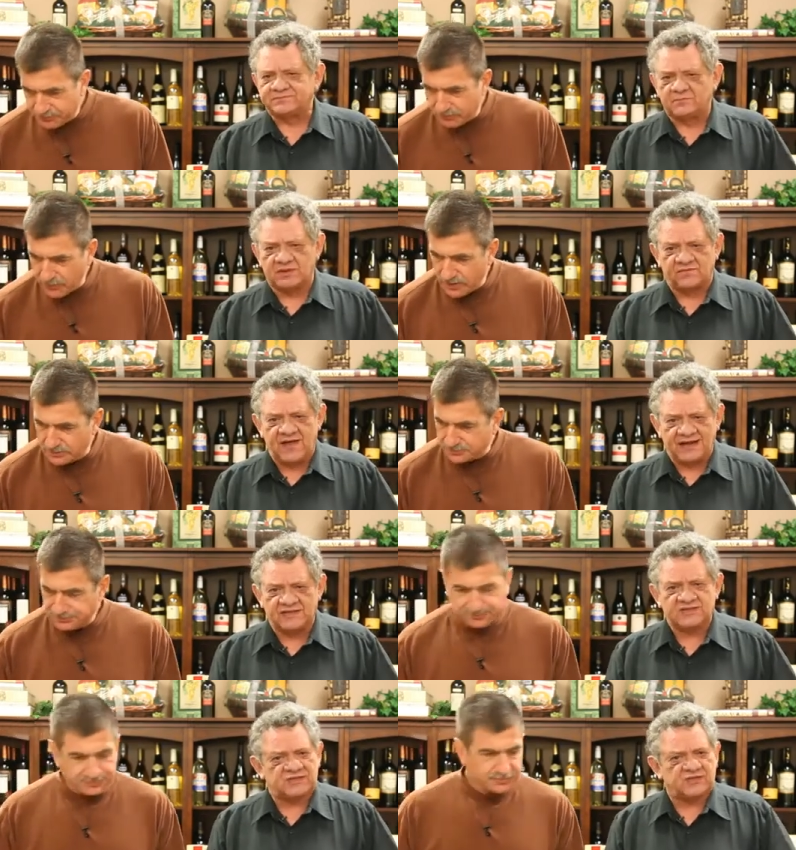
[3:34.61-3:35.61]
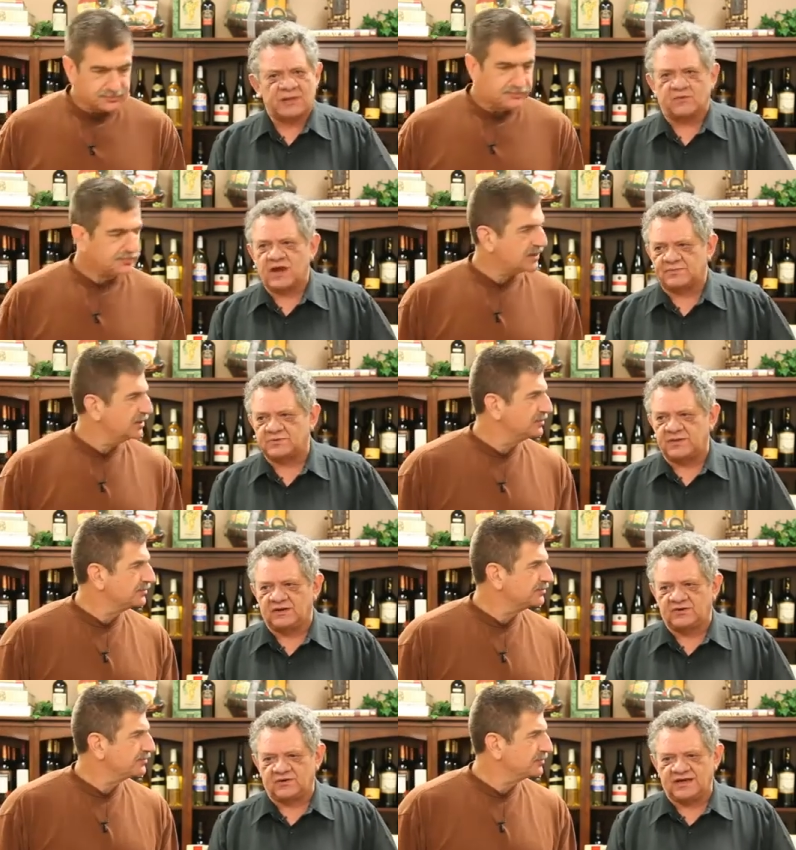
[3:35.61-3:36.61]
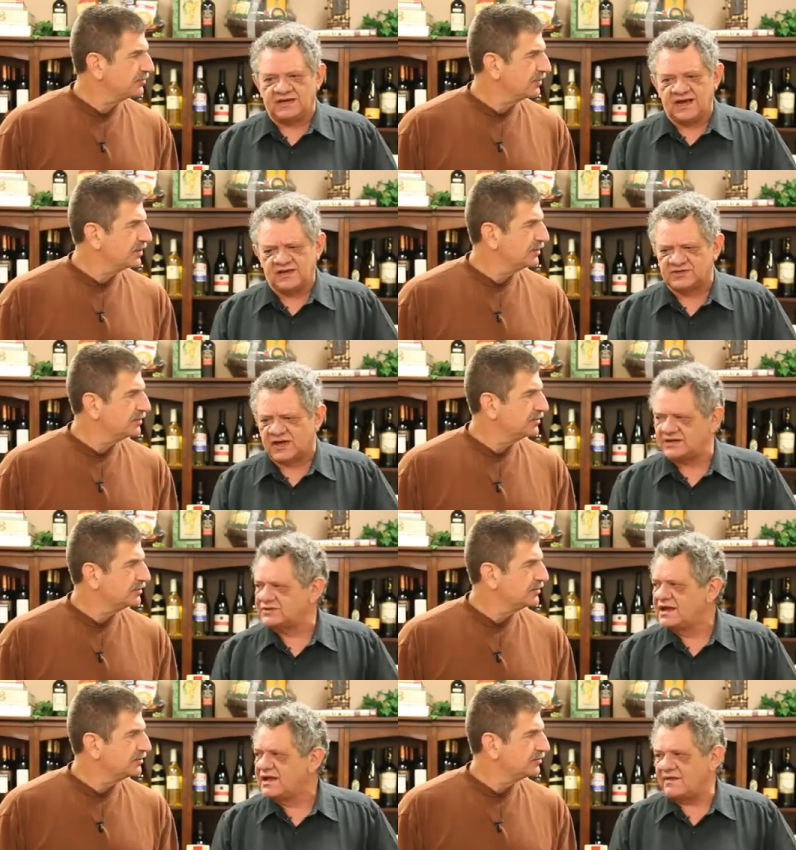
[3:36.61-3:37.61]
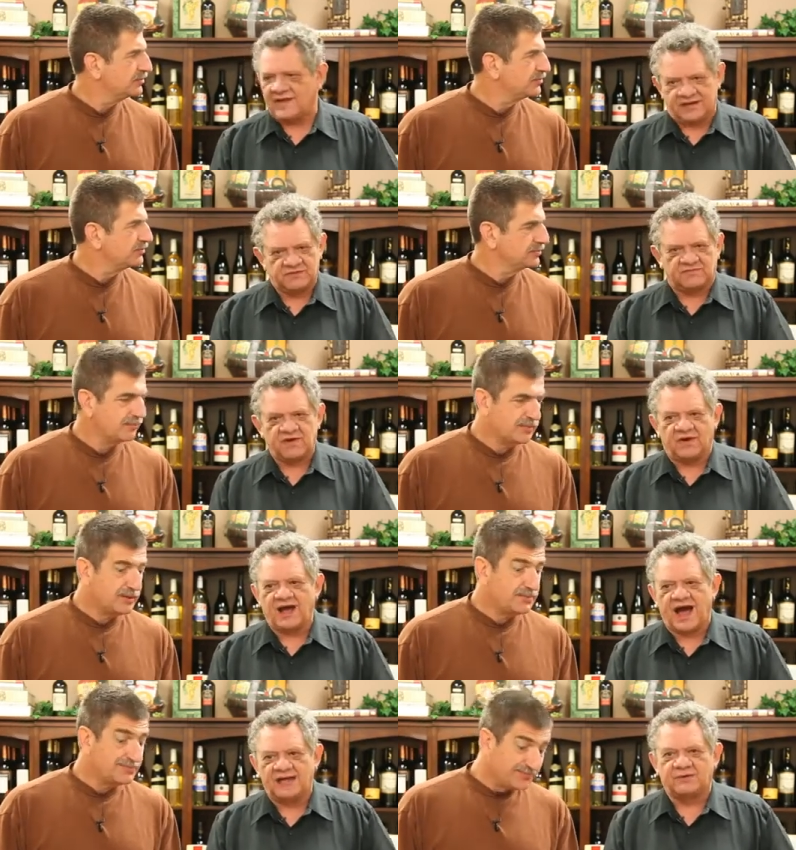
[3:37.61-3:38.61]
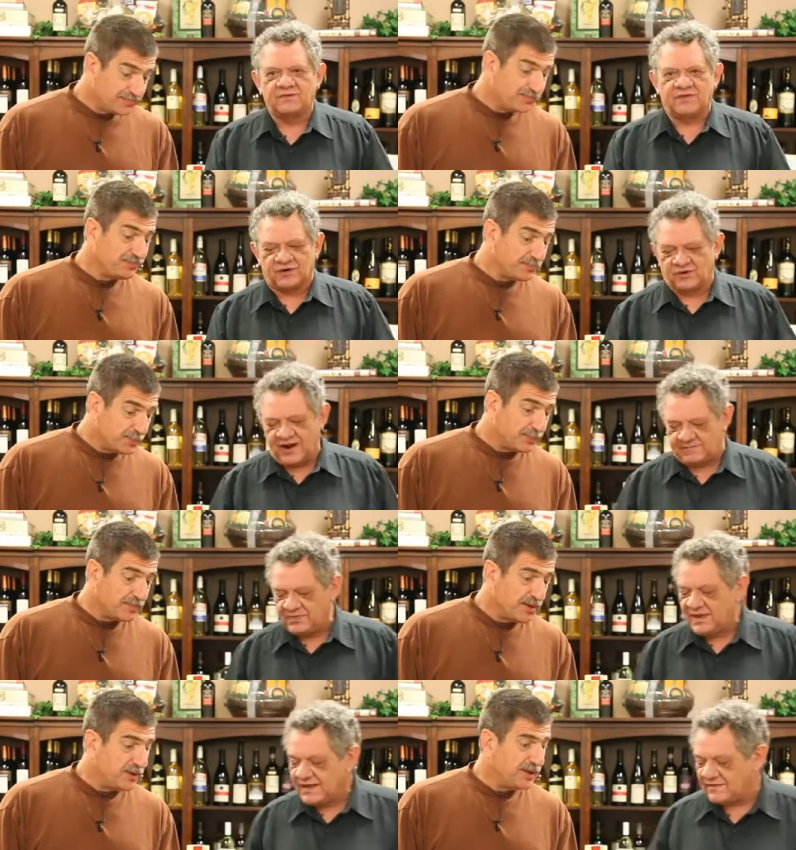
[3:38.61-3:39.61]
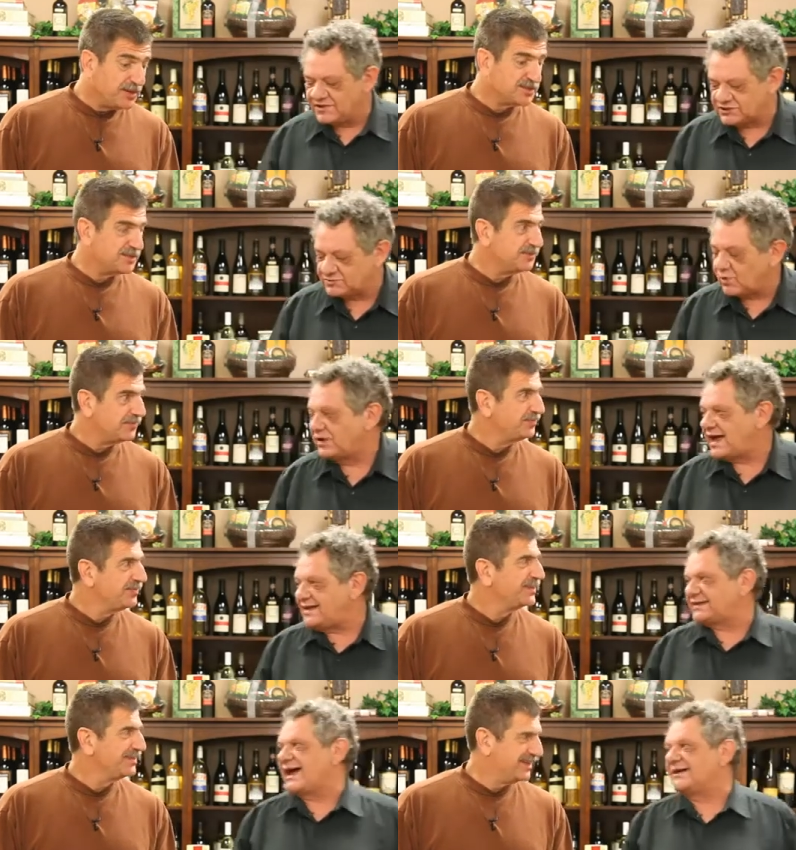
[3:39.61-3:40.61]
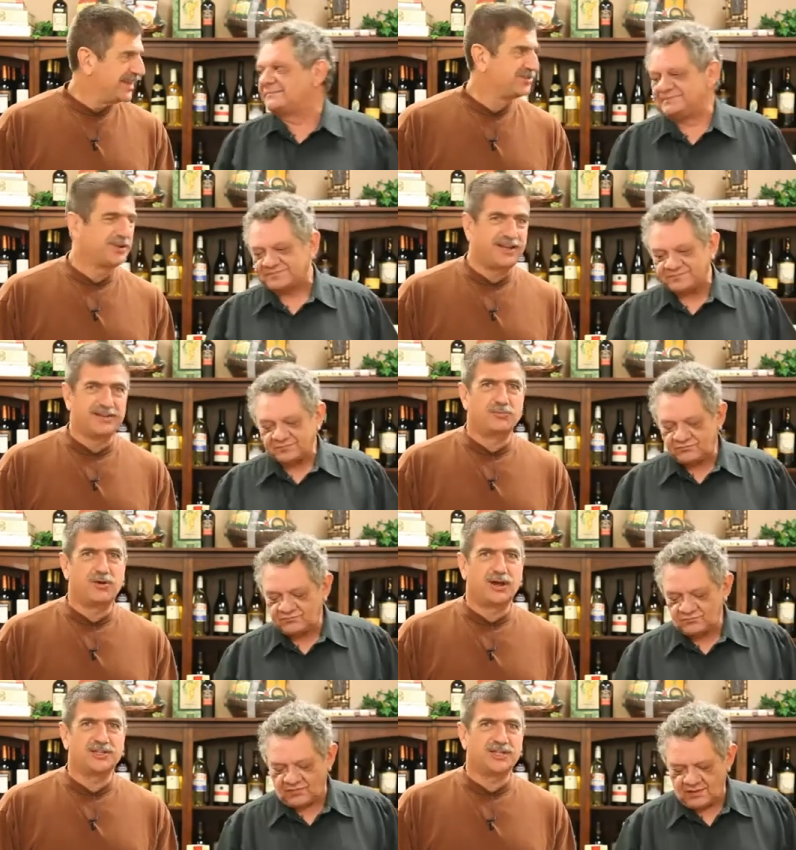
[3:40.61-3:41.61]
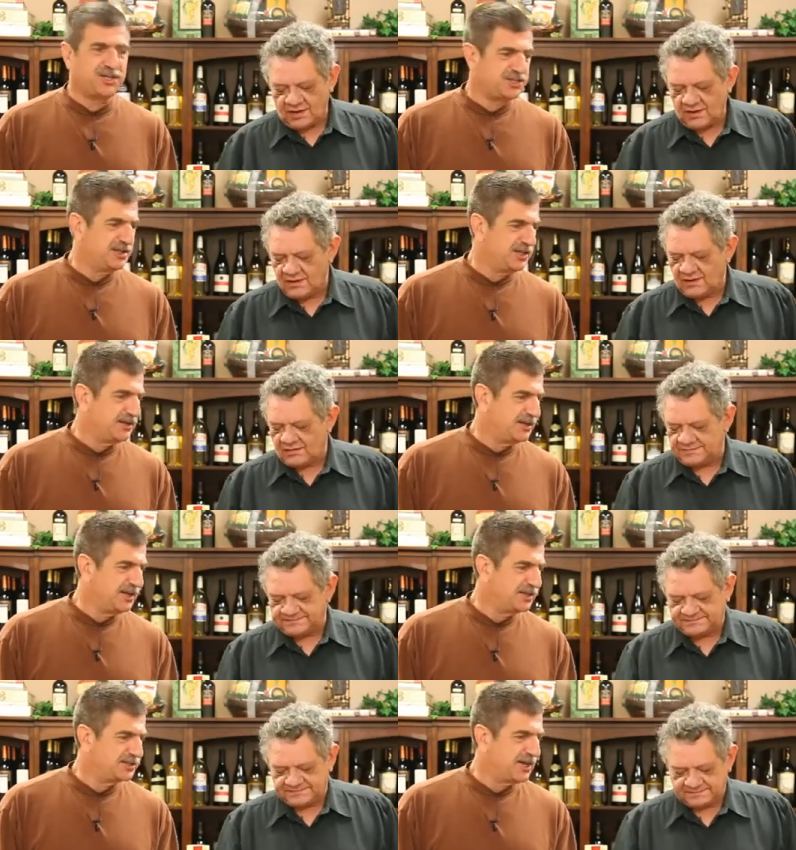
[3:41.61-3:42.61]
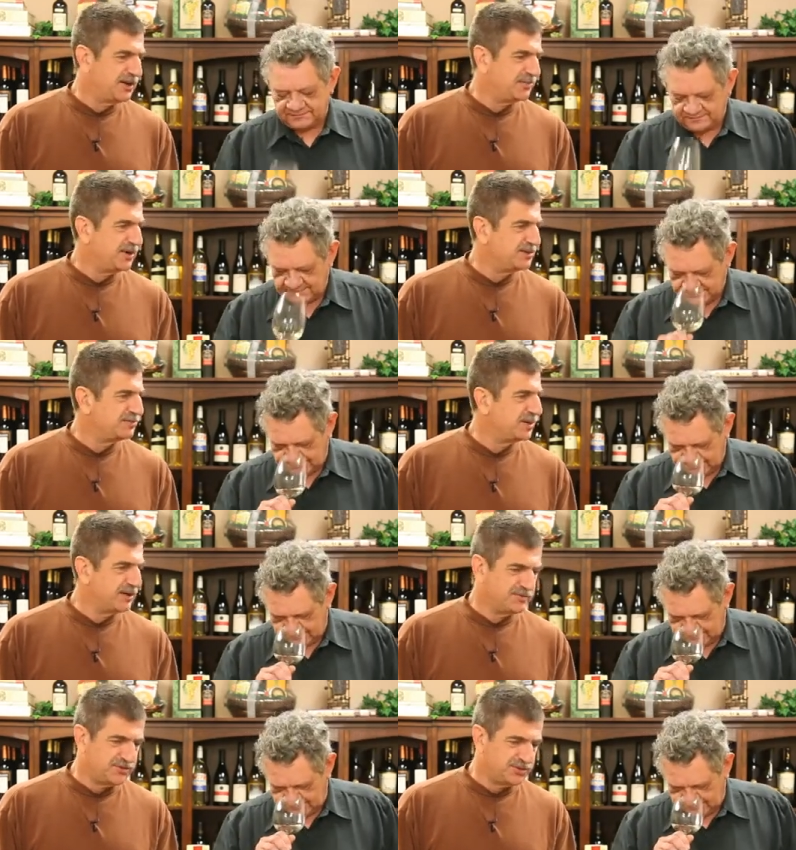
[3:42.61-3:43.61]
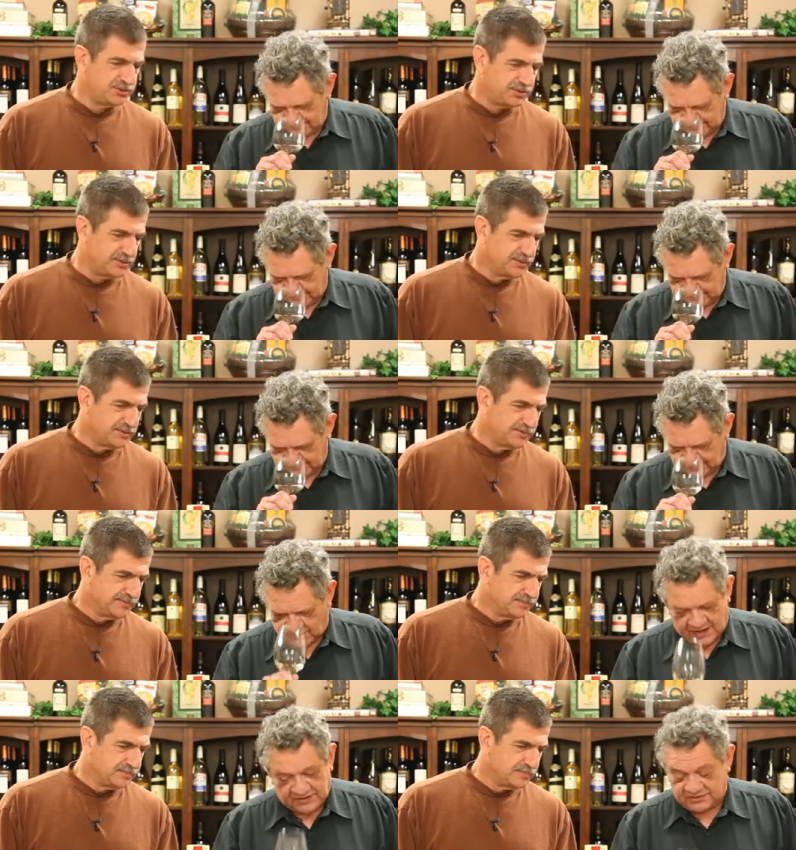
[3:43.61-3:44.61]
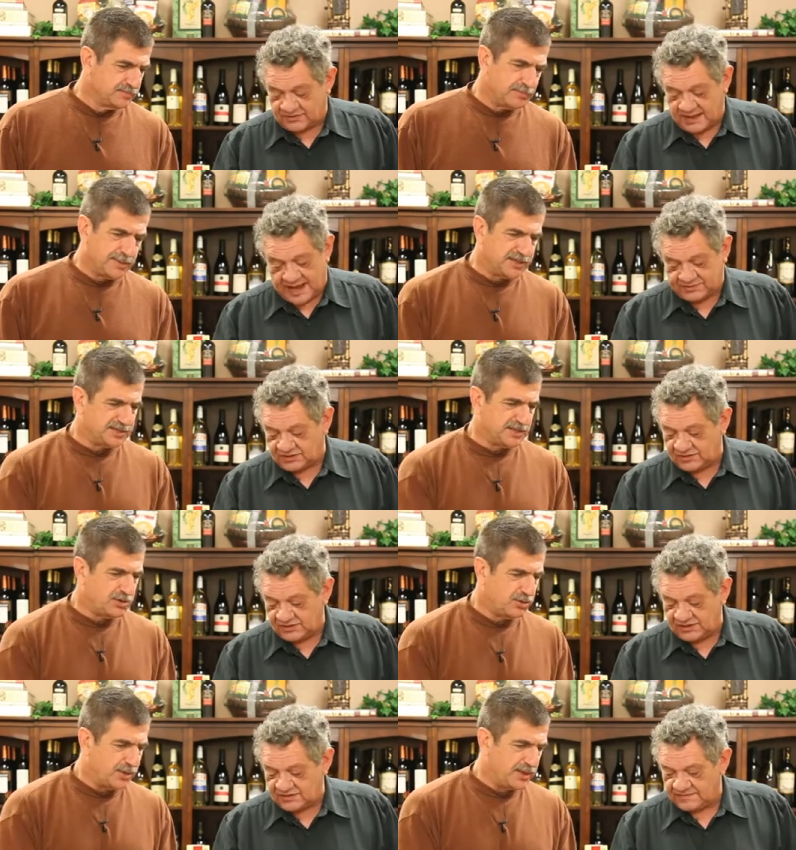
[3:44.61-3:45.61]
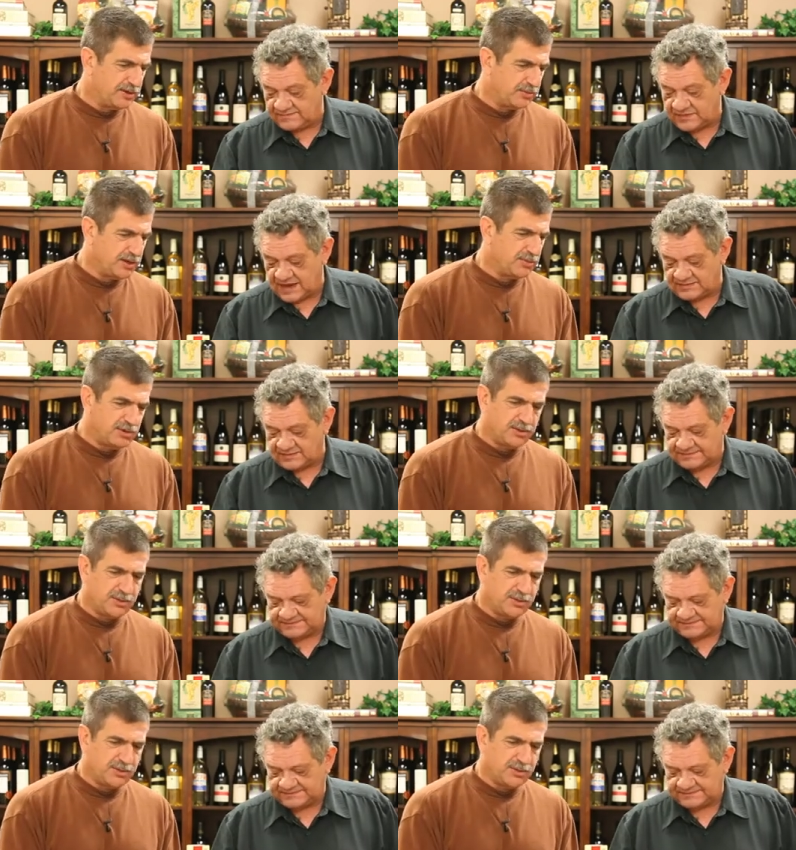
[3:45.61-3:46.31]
Speaker 1: But the fact is, it's the same grape as Pinot Gris in Alsace, and that is a very highly revered grape. You know and this is more like that.
Speaker 2: That's right. It is more Alsatian than, than its counterparts from Italy, for sure.
Speaker 1: That is absolutely cold weather in Marlborough, or